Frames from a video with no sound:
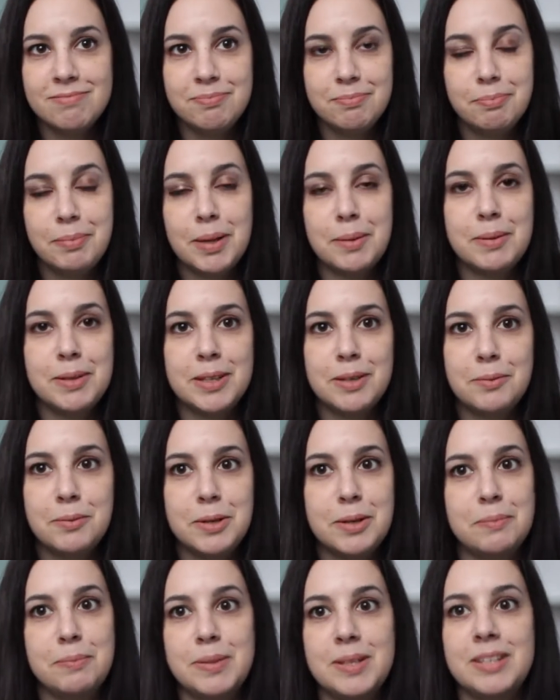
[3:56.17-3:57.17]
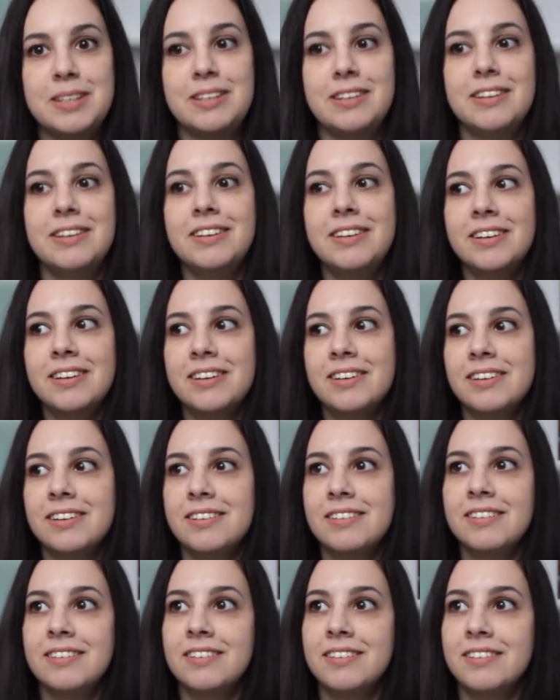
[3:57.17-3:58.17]
maybe it wouldn't be
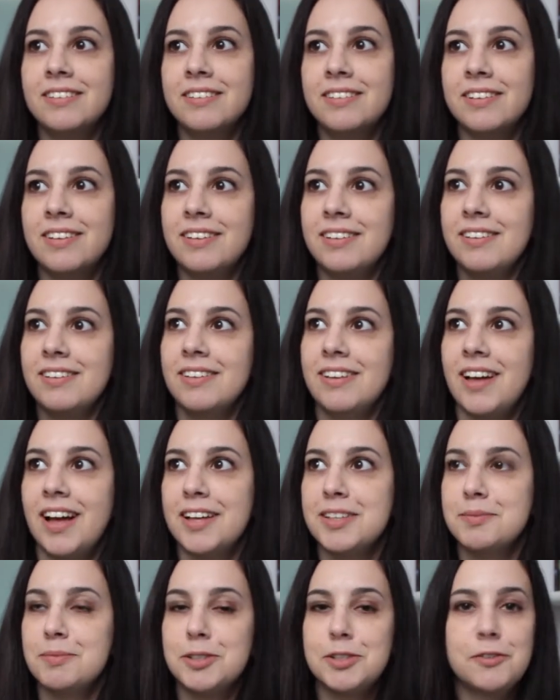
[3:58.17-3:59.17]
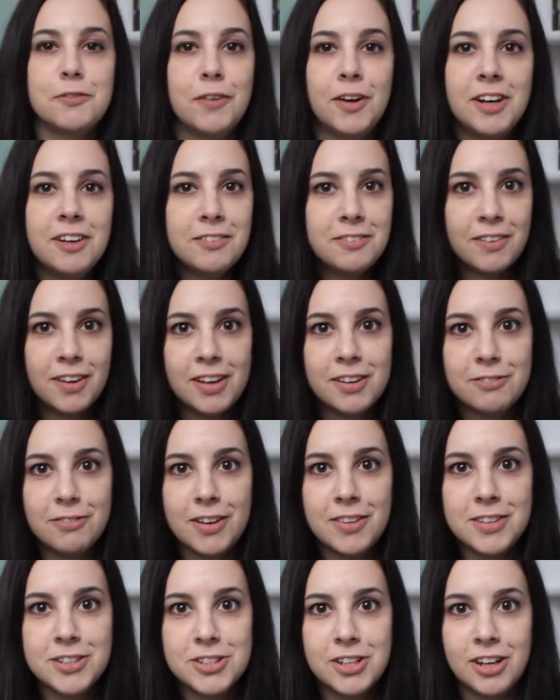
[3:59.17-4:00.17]
as much fun if I read the